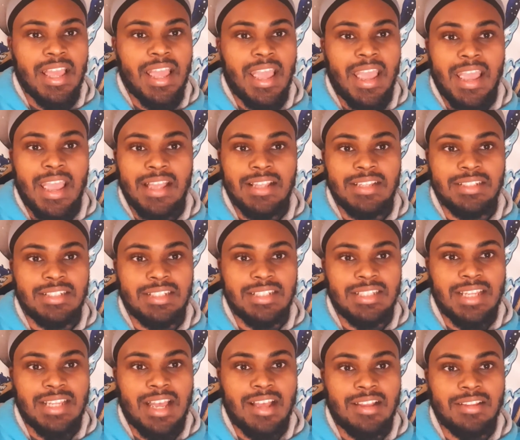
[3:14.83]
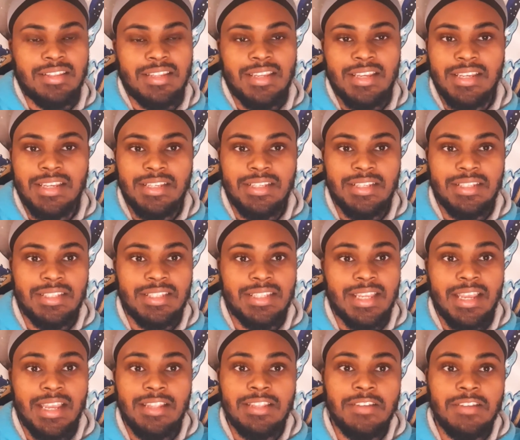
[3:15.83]
and just how things
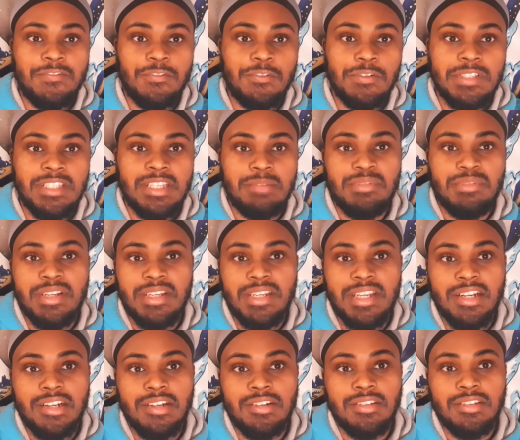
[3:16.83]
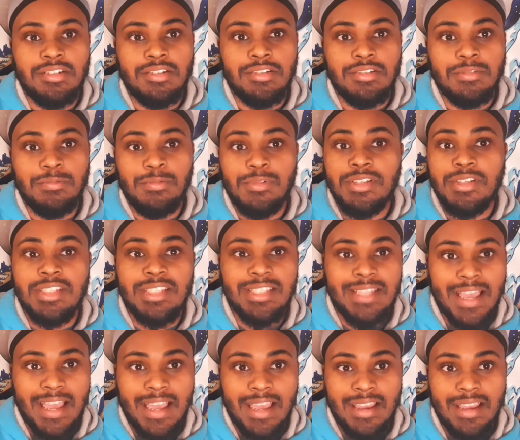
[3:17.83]
ended for some of the characters was
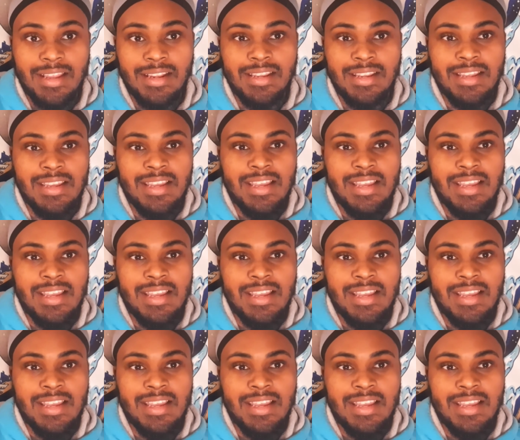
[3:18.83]
sad,